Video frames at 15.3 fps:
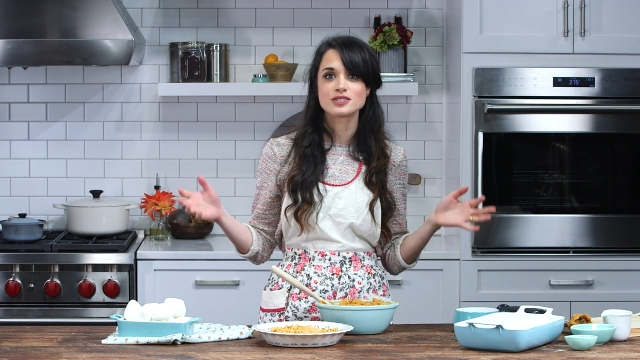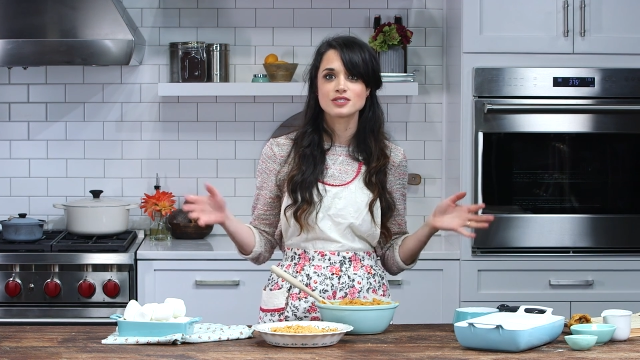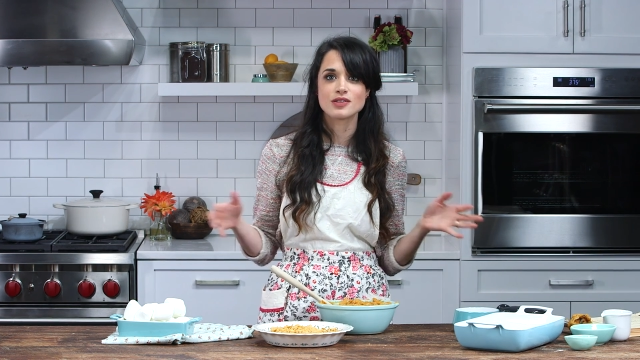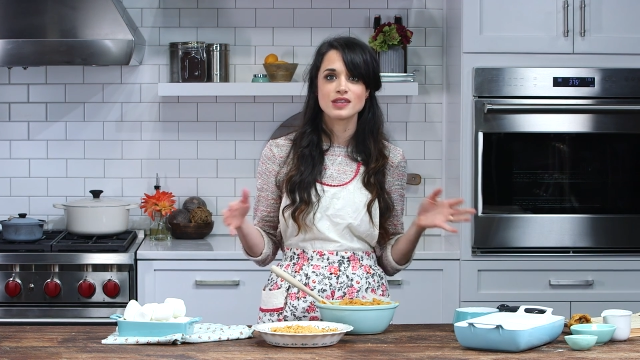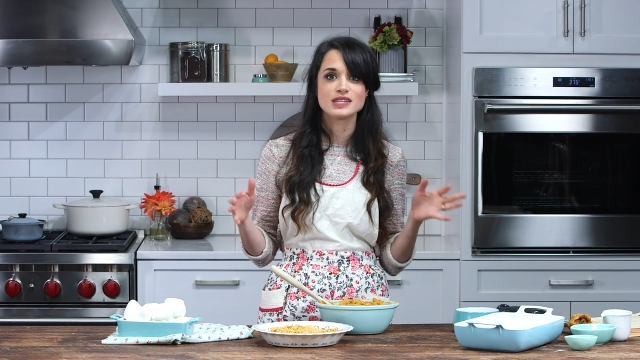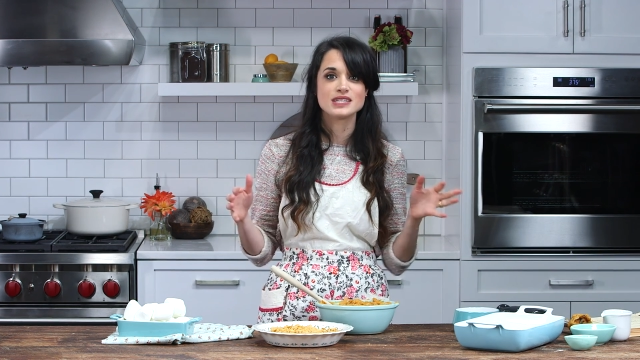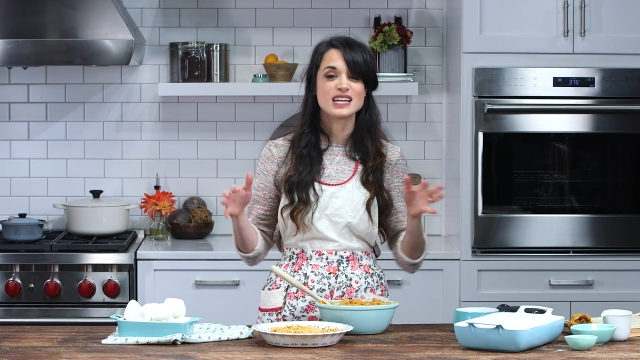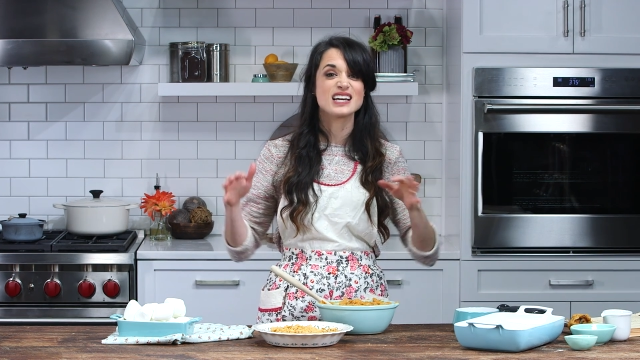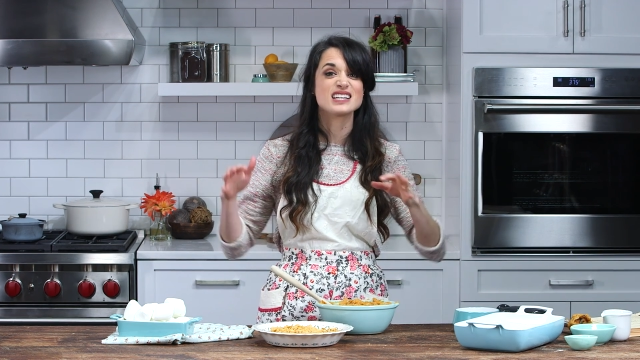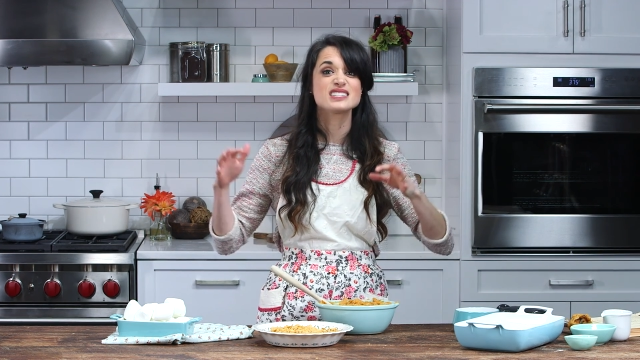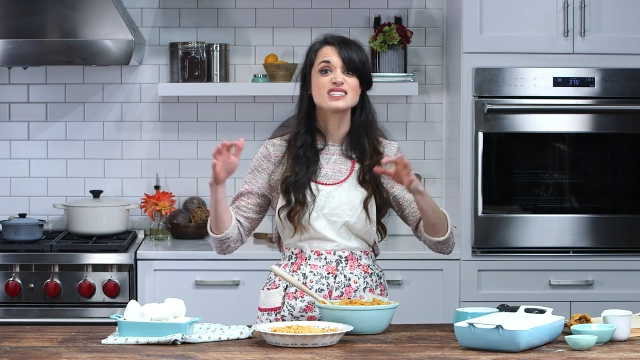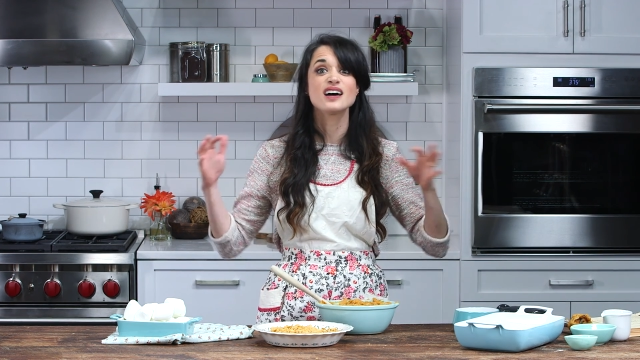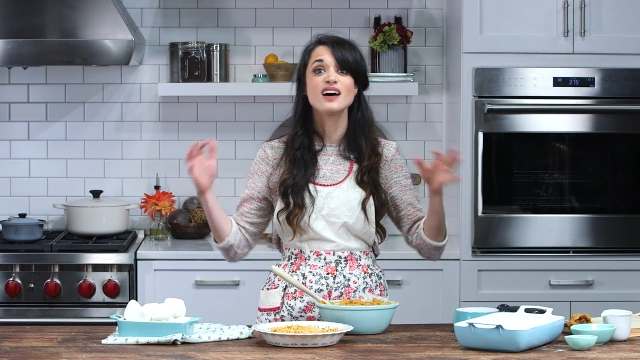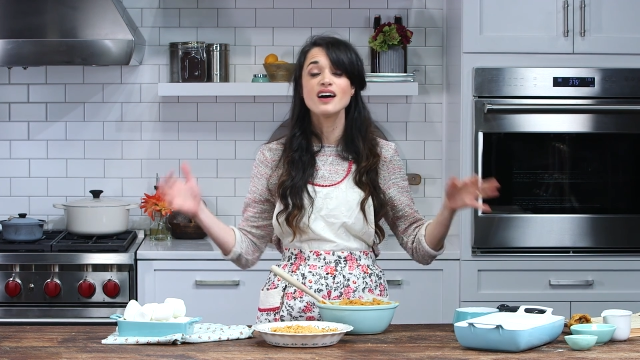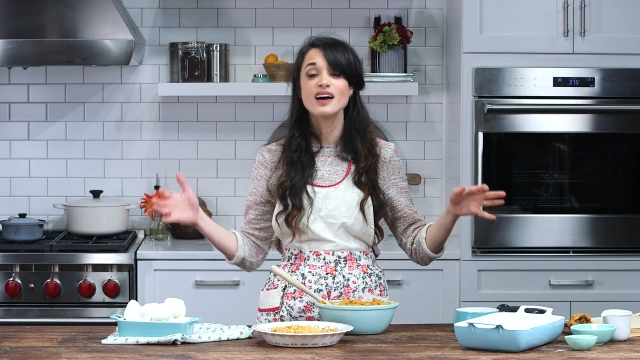so they did a
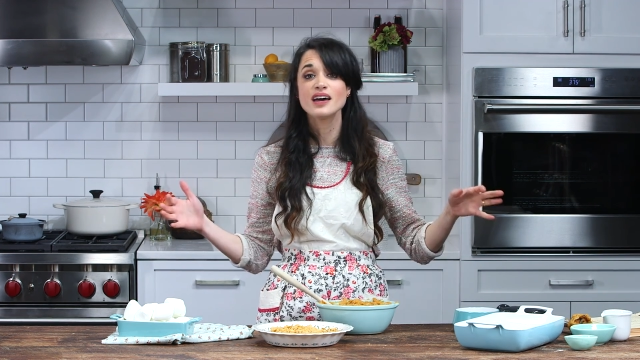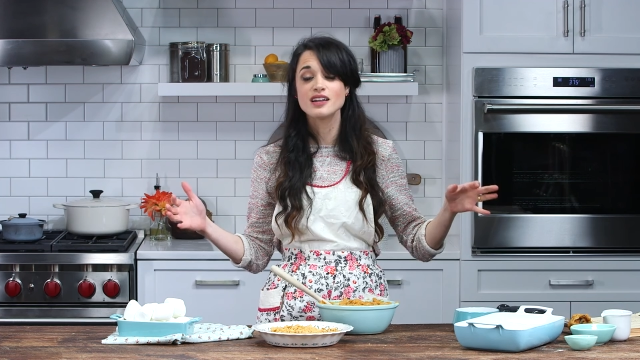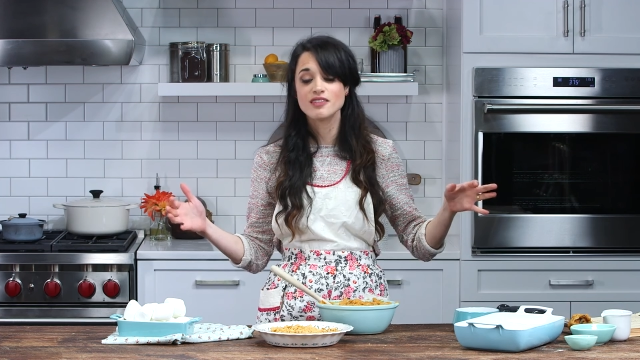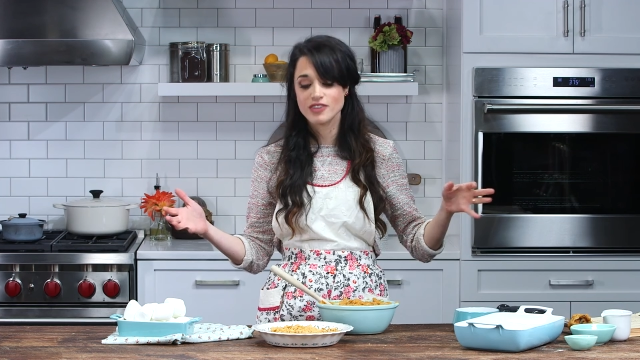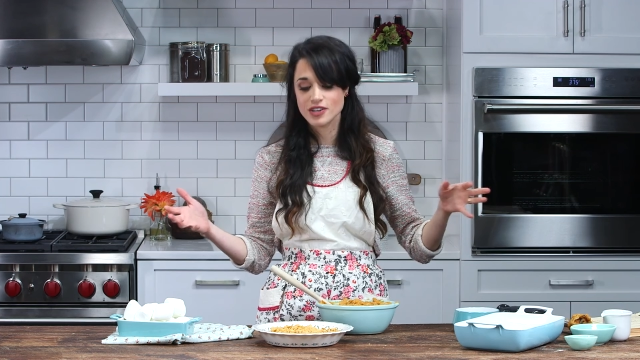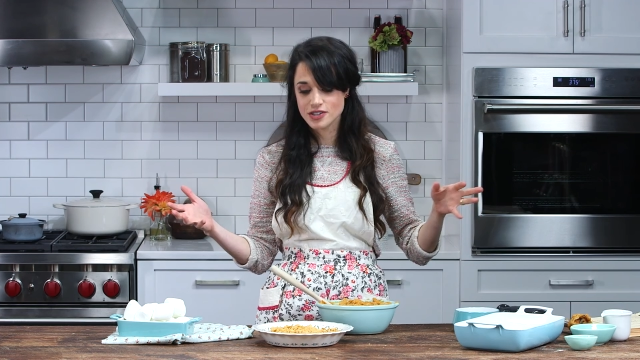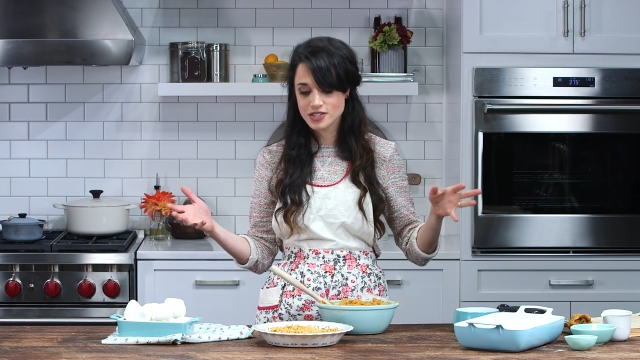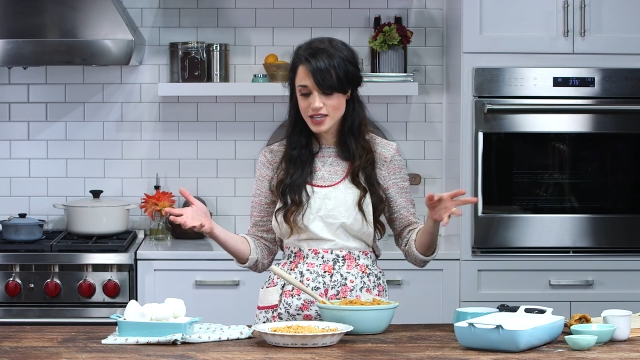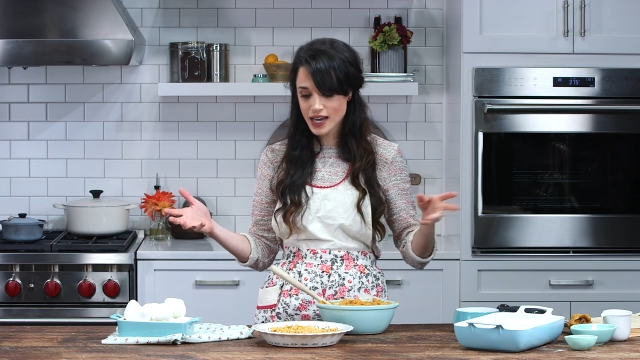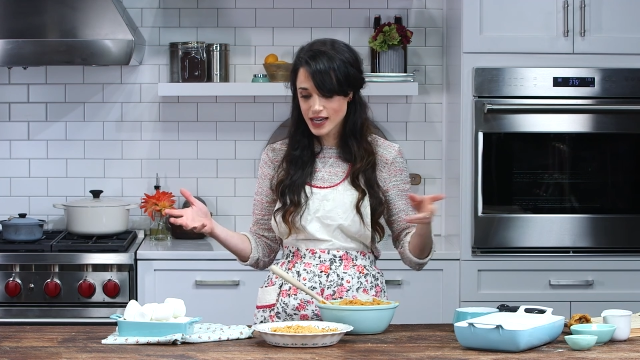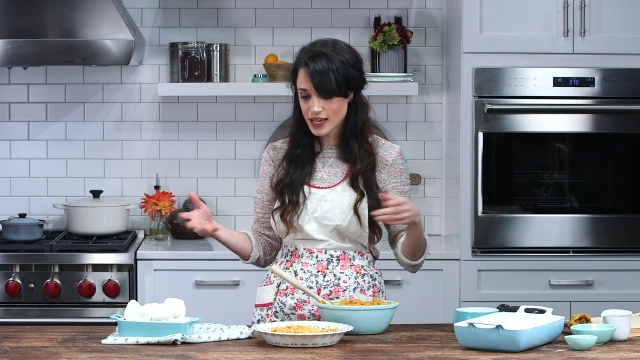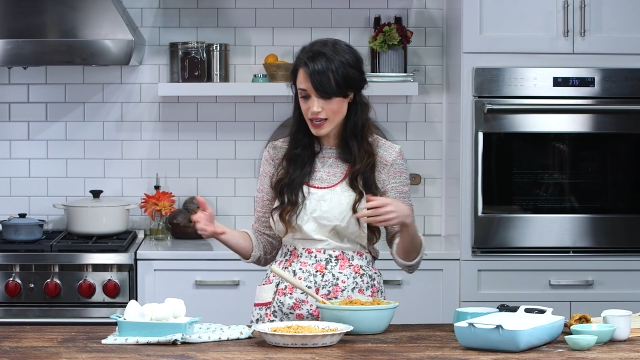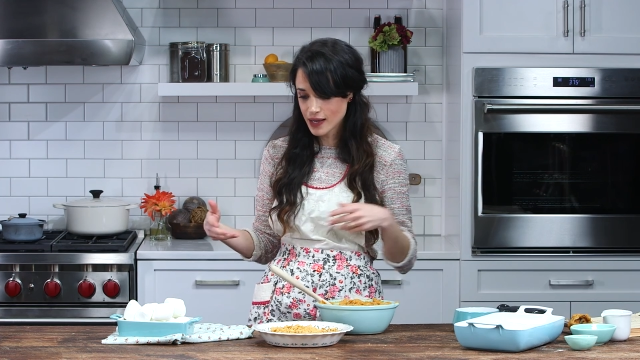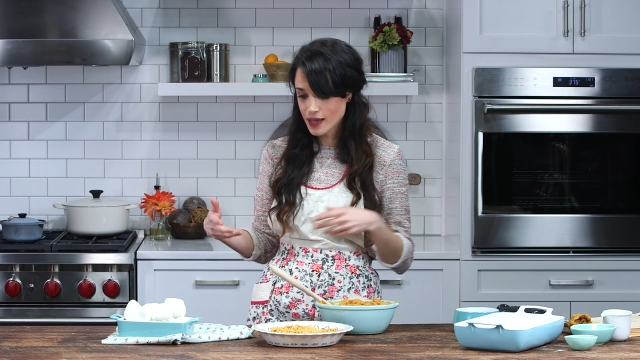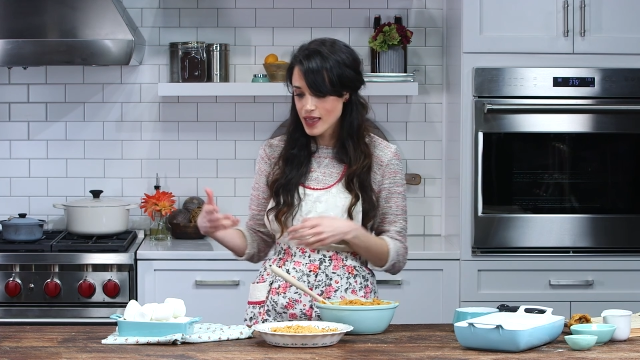ton of
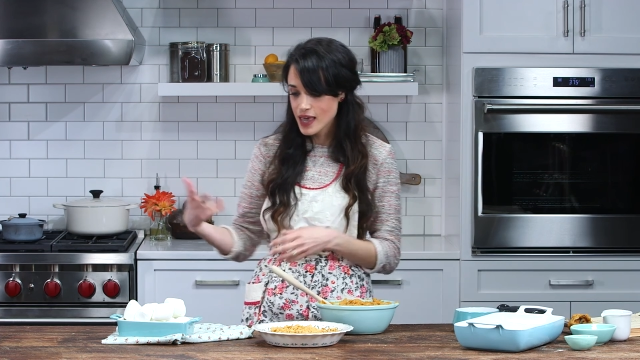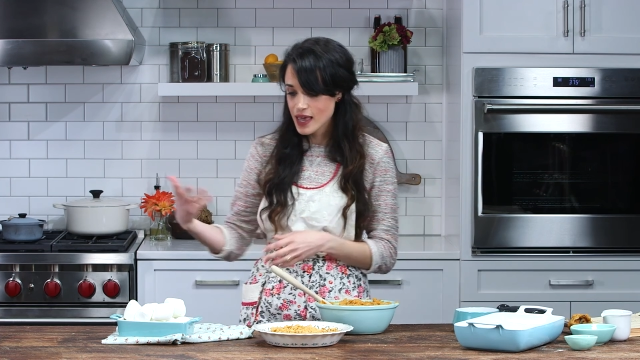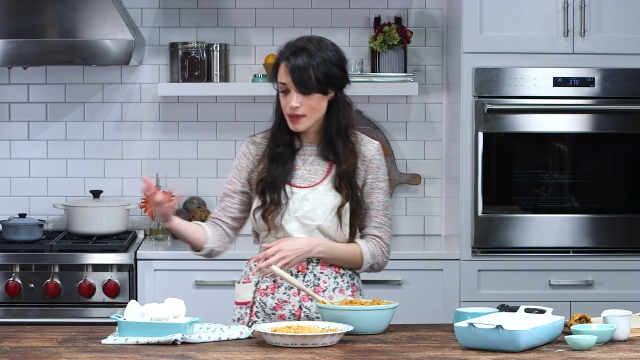entertaining.